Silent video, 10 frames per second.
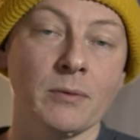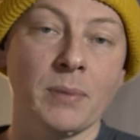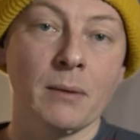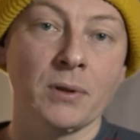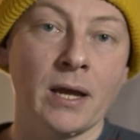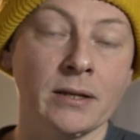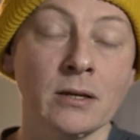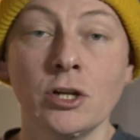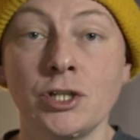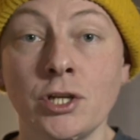the pipeline
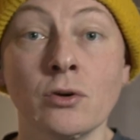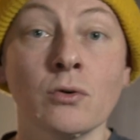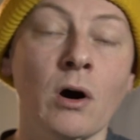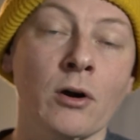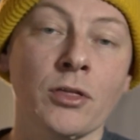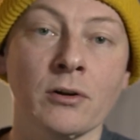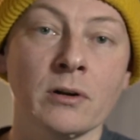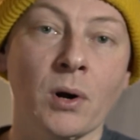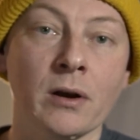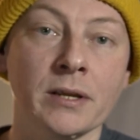to our
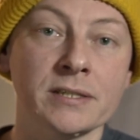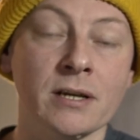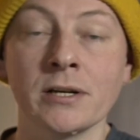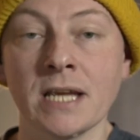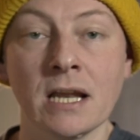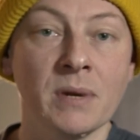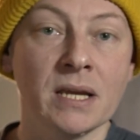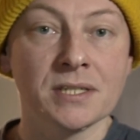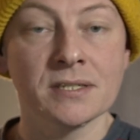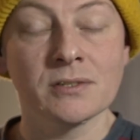third parties, our
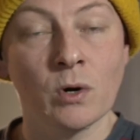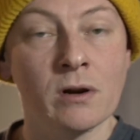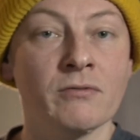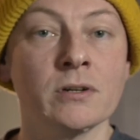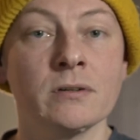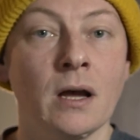databases, wherever.